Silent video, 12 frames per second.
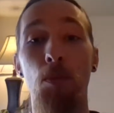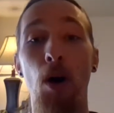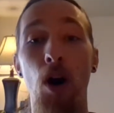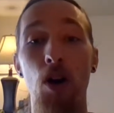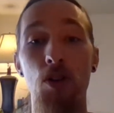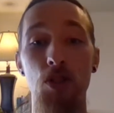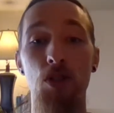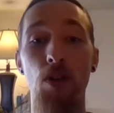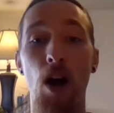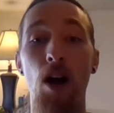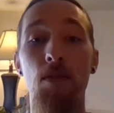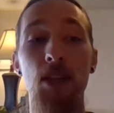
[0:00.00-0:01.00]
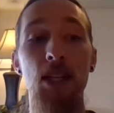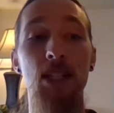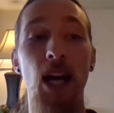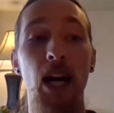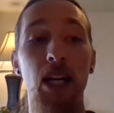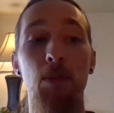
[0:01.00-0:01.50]
parts of these
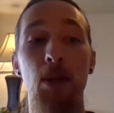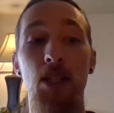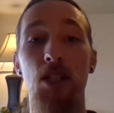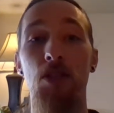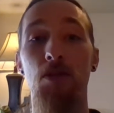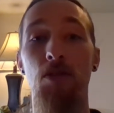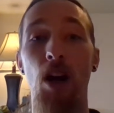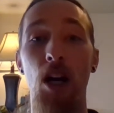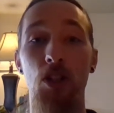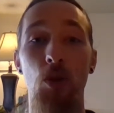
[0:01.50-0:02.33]
tiny pieces of rock.